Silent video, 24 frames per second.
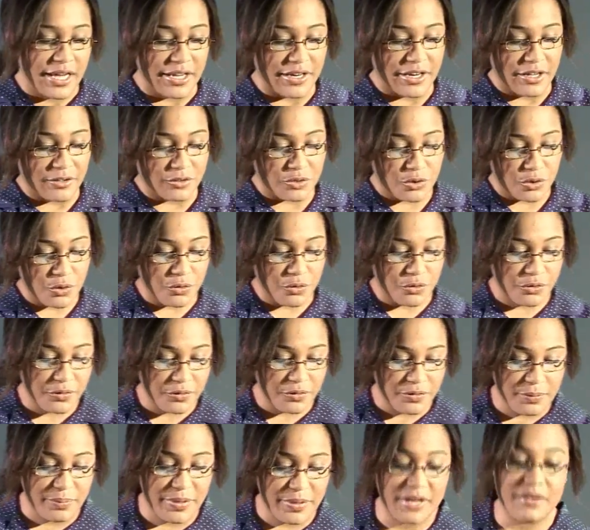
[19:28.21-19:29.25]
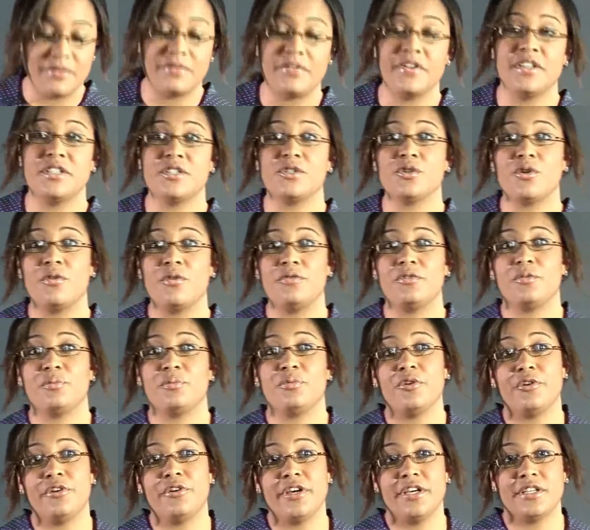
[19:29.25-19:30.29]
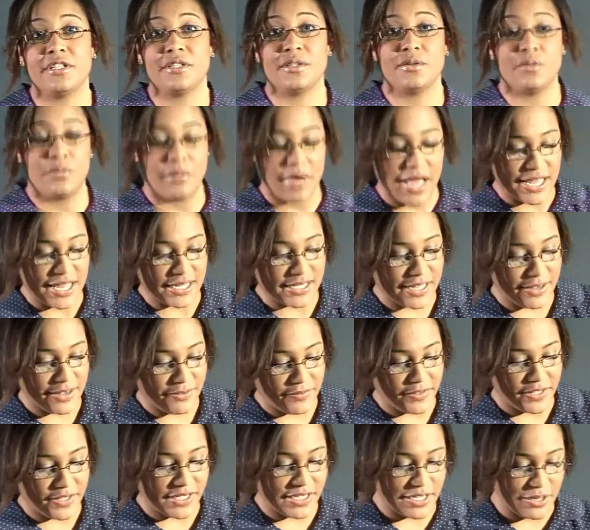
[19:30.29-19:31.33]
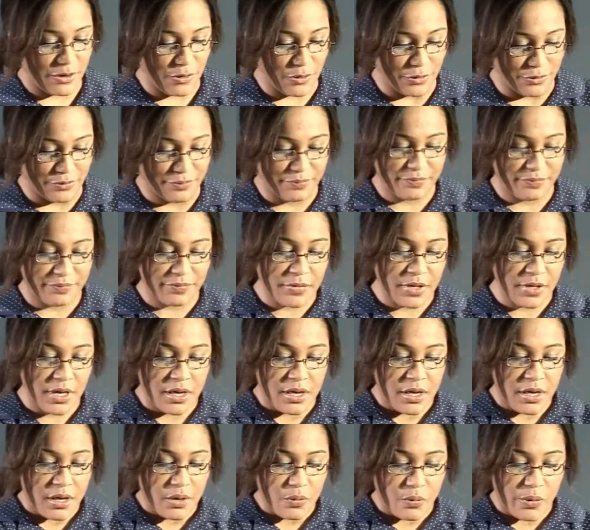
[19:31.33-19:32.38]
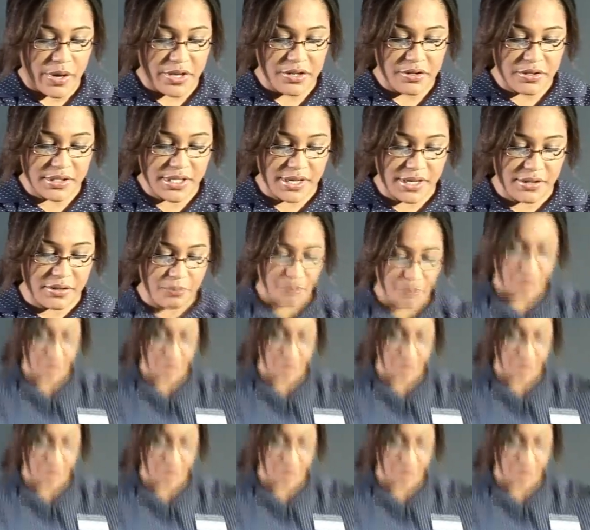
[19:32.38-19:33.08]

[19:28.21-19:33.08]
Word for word: and I'll talk through the benefits of the product as I fit it on. When you take